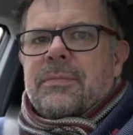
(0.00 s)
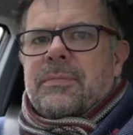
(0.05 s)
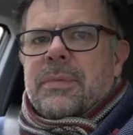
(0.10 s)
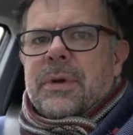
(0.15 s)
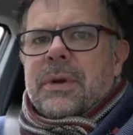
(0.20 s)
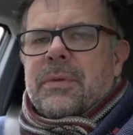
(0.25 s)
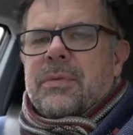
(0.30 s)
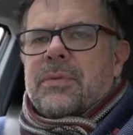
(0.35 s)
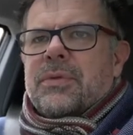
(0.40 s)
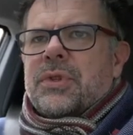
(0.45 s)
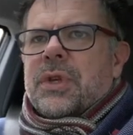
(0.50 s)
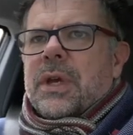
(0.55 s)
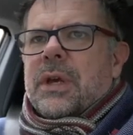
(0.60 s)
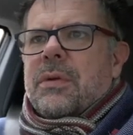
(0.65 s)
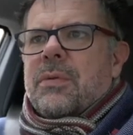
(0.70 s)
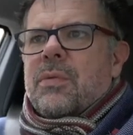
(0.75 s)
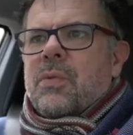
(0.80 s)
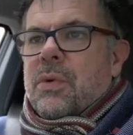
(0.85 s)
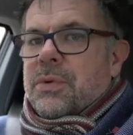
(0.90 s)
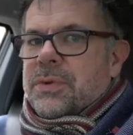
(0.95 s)
but
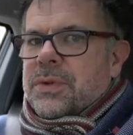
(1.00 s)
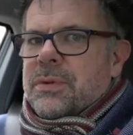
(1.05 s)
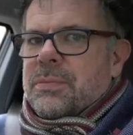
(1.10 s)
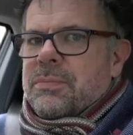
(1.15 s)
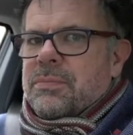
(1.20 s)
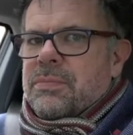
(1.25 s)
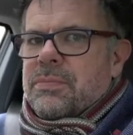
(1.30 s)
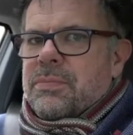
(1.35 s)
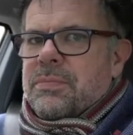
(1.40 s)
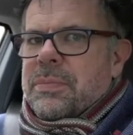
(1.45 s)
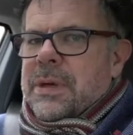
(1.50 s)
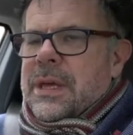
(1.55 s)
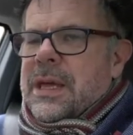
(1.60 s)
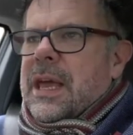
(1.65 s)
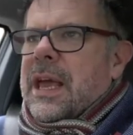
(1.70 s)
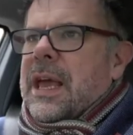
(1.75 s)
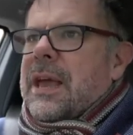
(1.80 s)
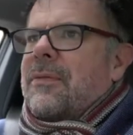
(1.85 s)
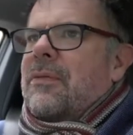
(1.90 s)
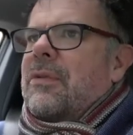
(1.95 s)
also what to be
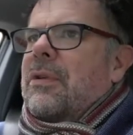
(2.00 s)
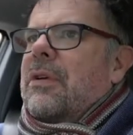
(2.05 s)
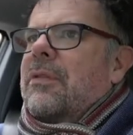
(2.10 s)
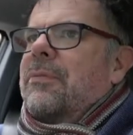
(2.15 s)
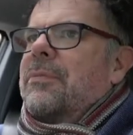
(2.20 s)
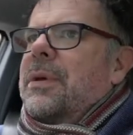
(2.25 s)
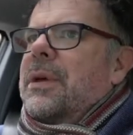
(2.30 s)
careful of,